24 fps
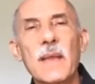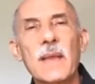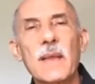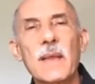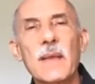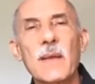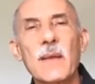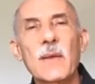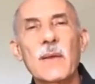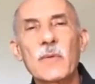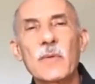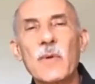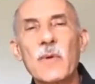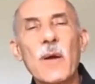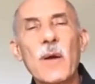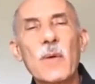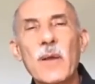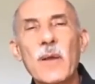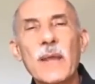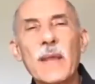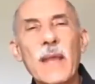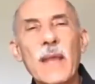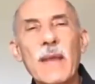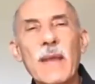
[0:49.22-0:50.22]

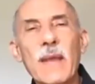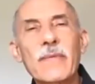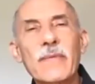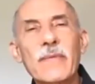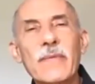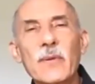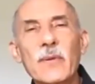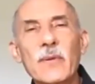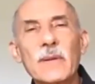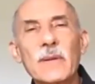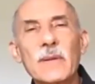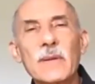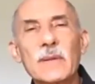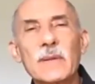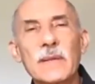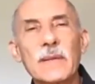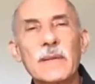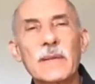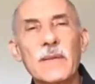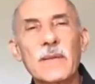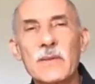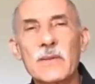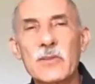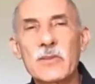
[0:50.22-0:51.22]
heroic effort,
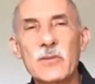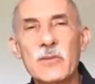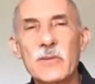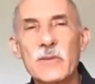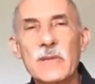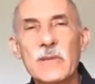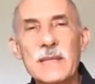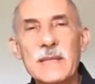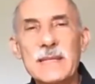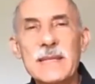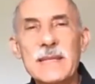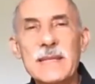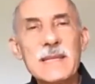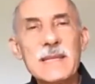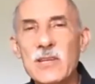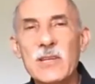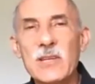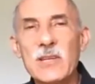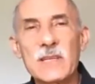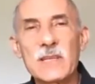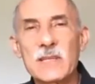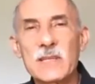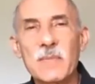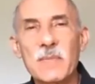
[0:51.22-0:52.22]
and there's certainly
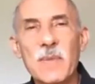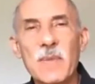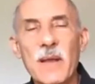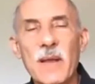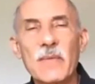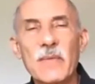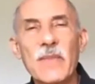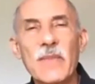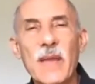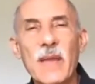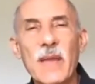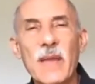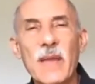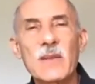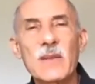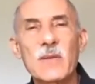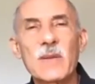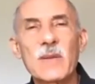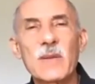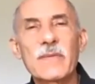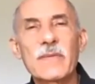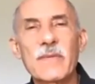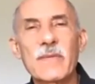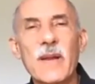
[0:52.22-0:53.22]
teachings about that you
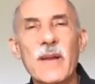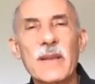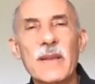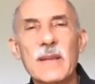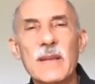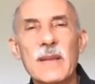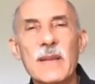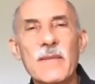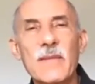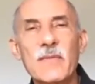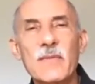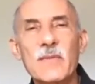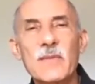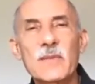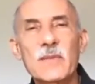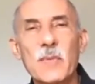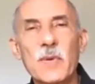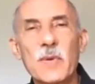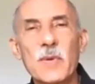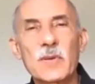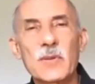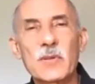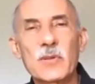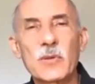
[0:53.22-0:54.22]
can find in every
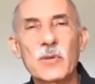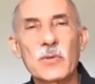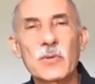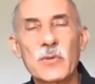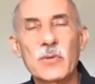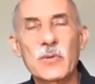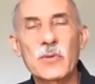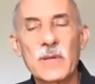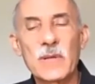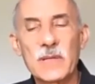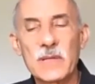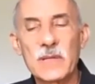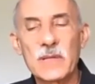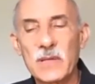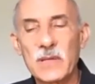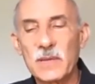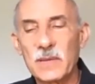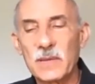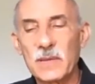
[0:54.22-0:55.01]
spiritual tradition.